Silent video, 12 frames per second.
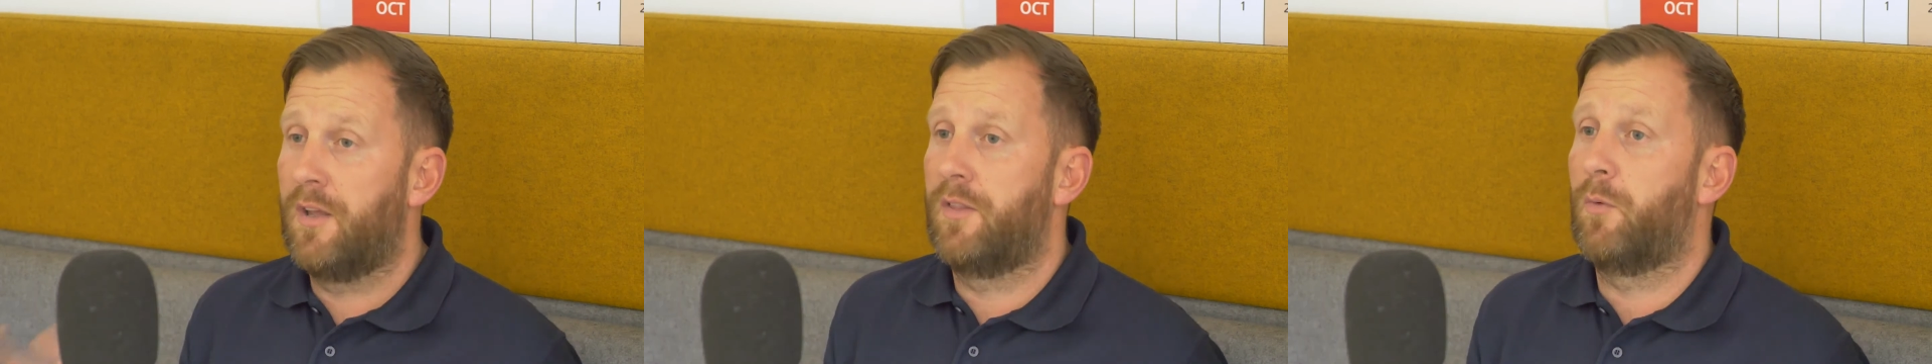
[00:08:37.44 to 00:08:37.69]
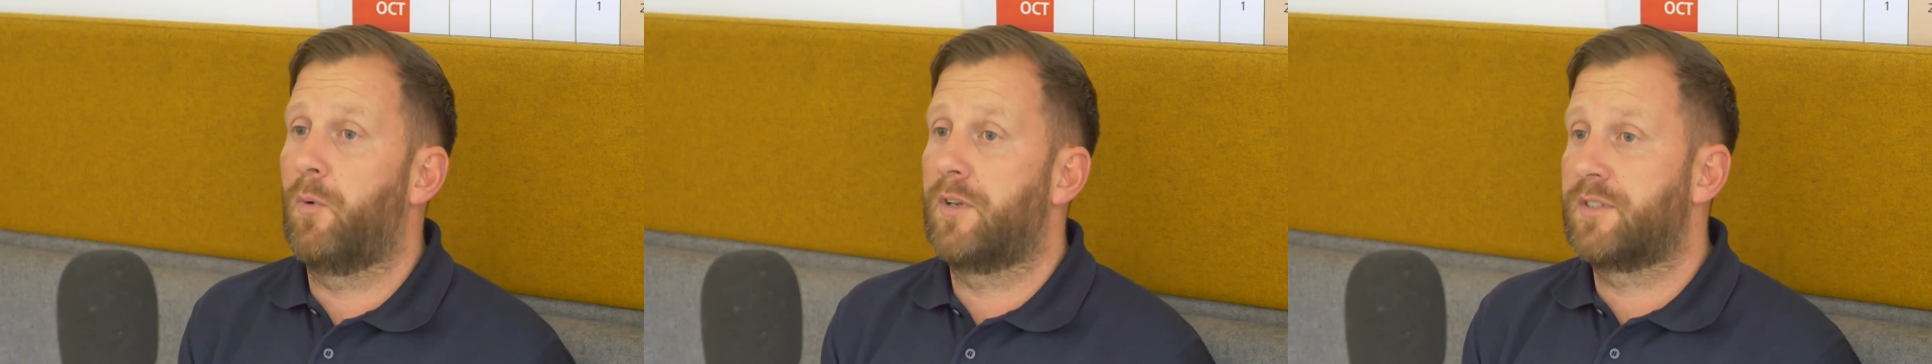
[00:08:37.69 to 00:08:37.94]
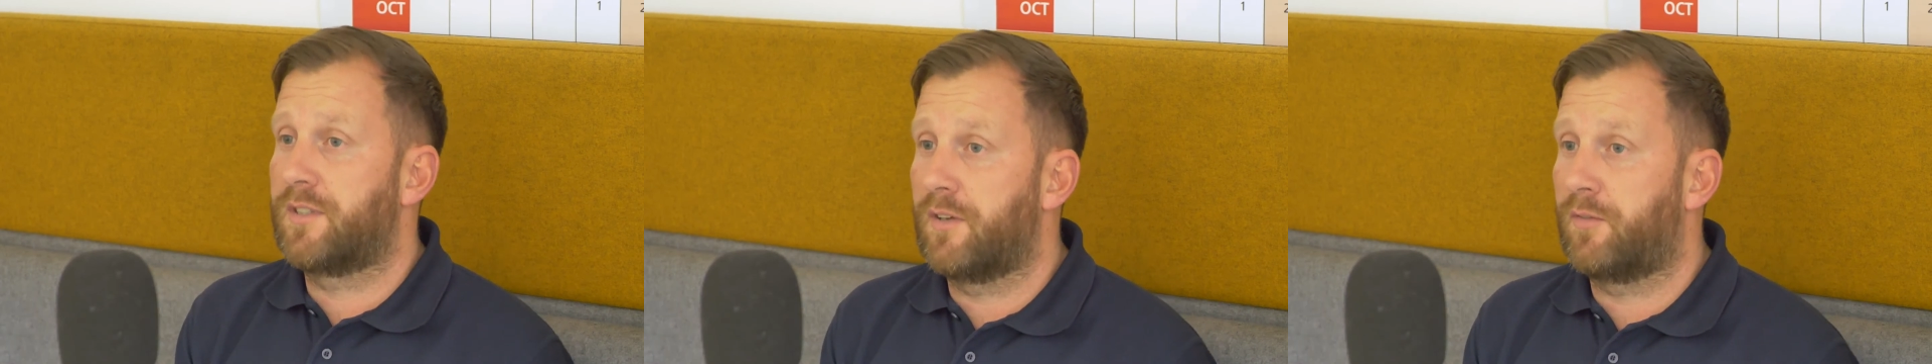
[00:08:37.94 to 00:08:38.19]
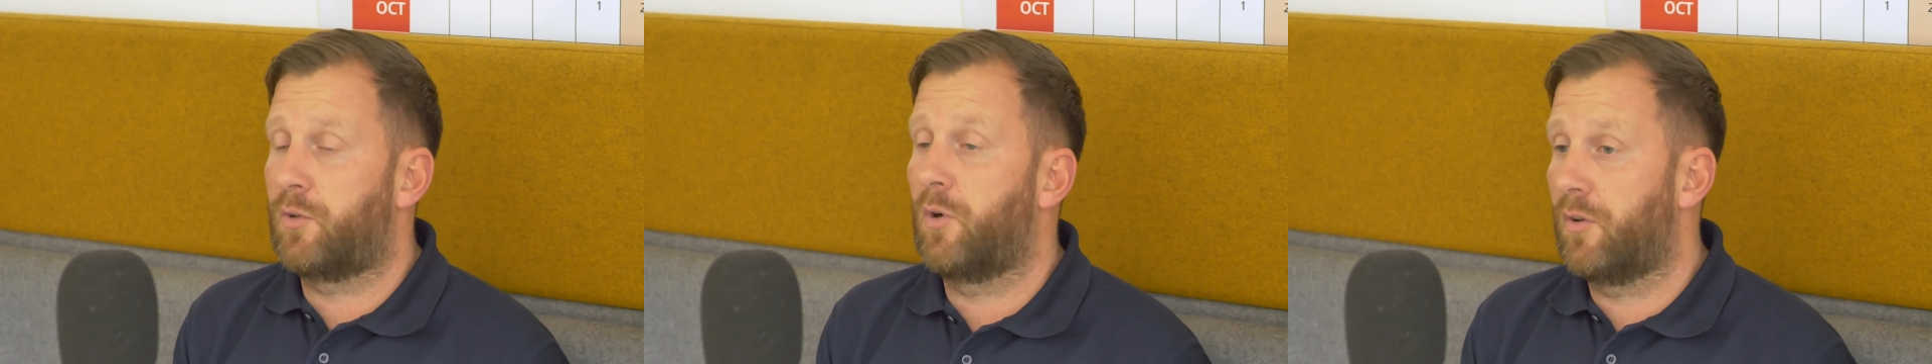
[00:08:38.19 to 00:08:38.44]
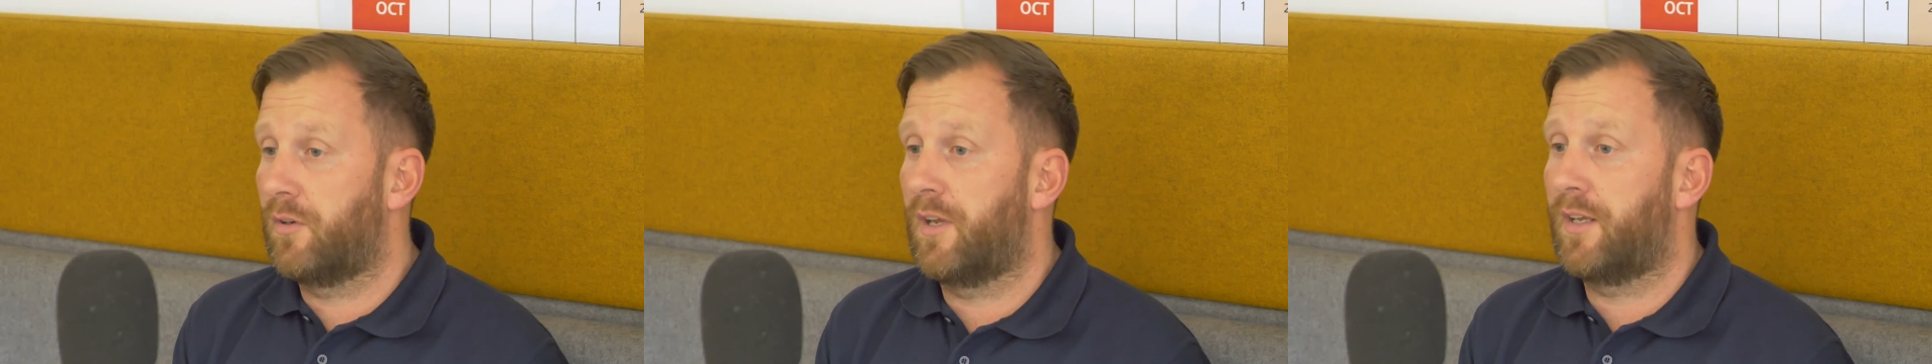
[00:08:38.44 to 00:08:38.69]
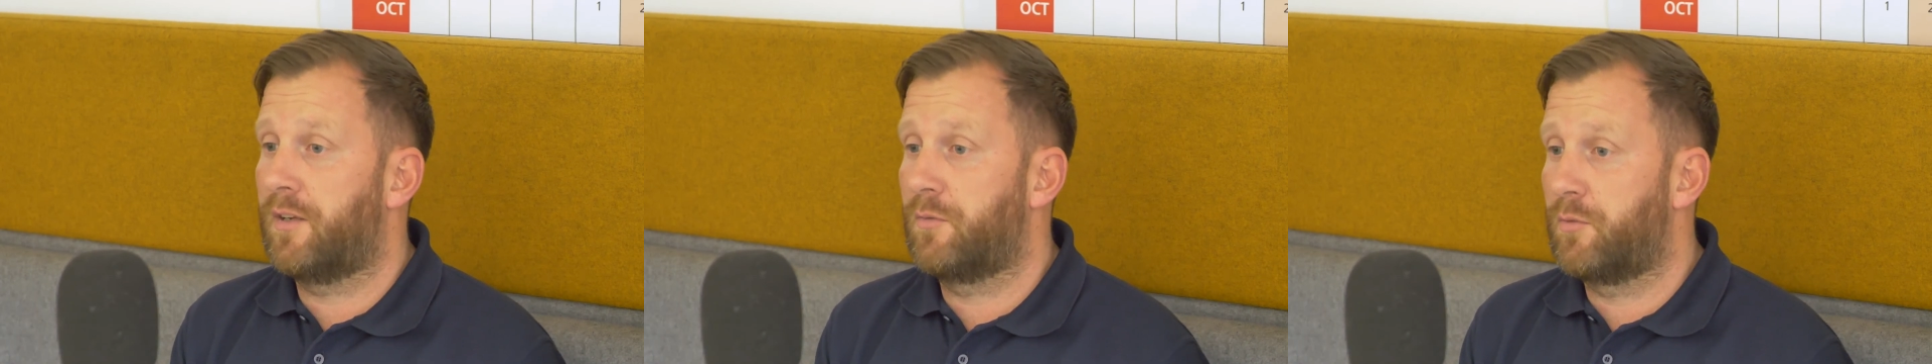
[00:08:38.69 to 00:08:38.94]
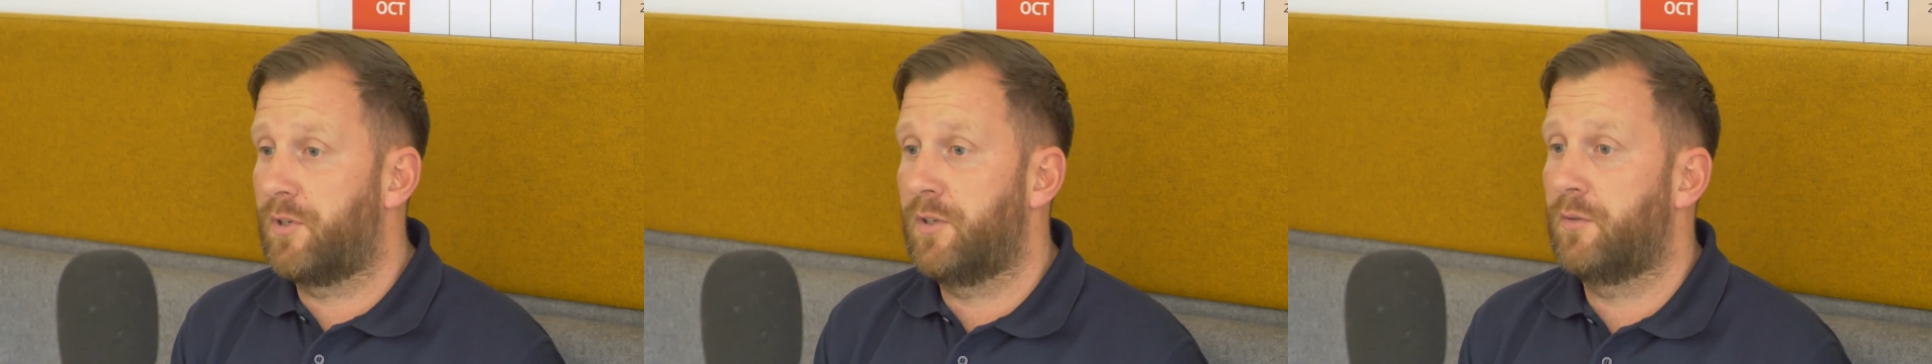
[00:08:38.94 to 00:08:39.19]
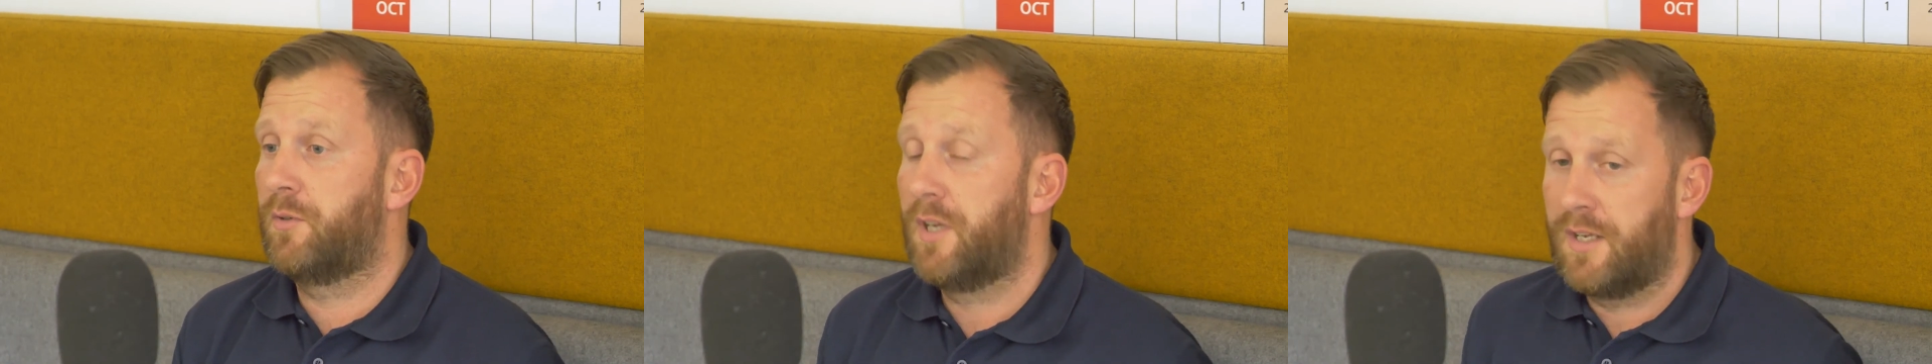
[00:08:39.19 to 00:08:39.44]
the ones that have got like a
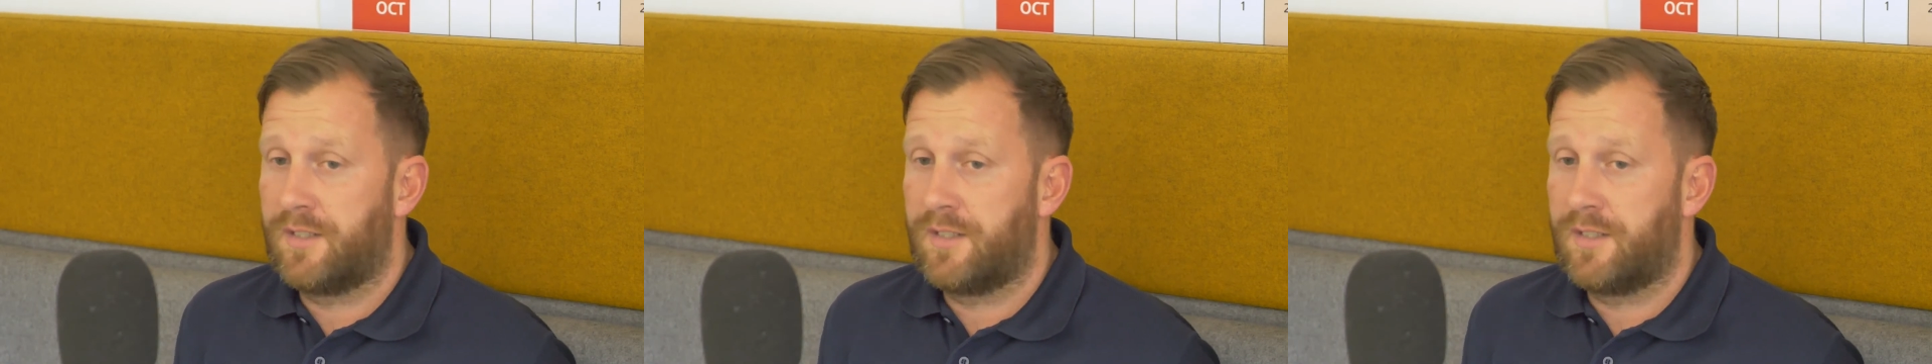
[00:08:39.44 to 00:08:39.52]
real